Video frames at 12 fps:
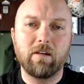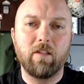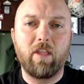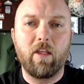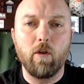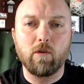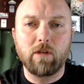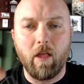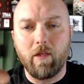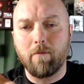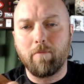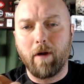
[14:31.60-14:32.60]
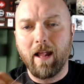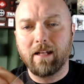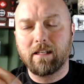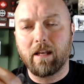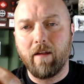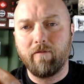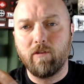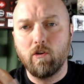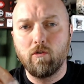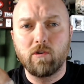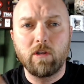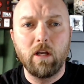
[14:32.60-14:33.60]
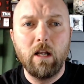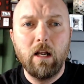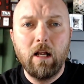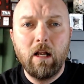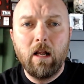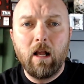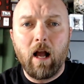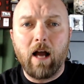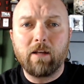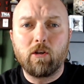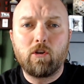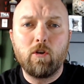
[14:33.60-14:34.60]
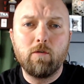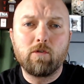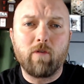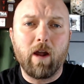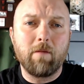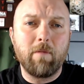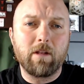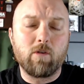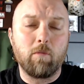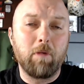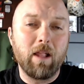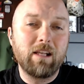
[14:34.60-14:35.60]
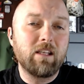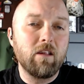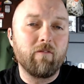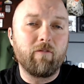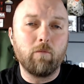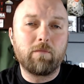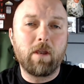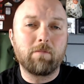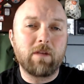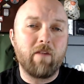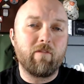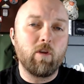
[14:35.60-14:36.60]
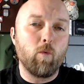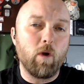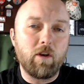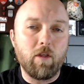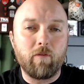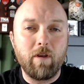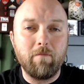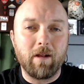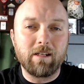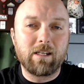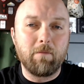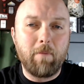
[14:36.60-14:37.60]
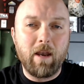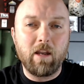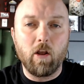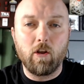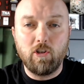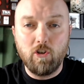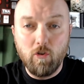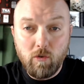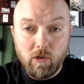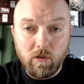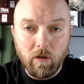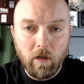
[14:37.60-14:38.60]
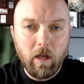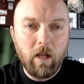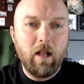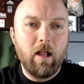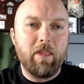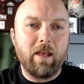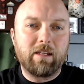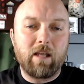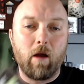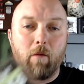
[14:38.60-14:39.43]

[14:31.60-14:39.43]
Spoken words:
than those other brands that I've used. Isotunes recommends replacing the foam tips every 1 to 3 months depending on use. They sell